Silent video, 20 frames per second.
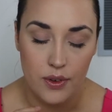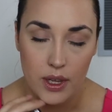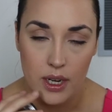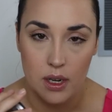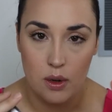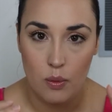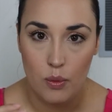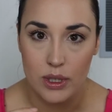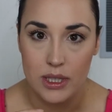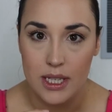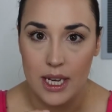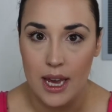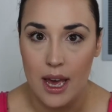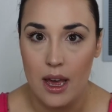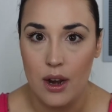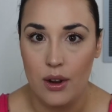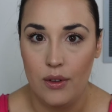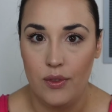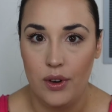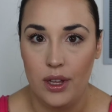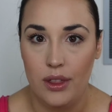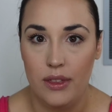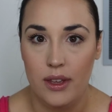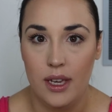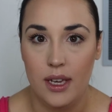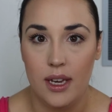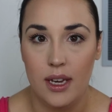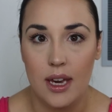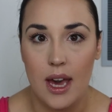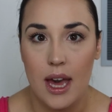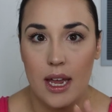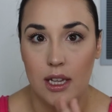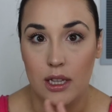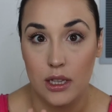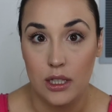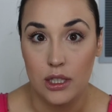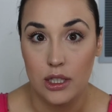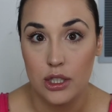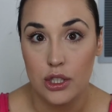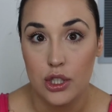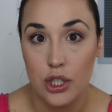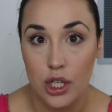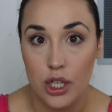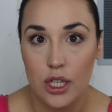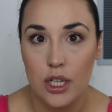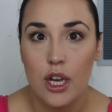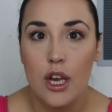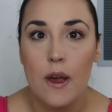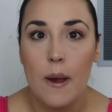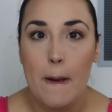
And once I add everything, it kind of looks good,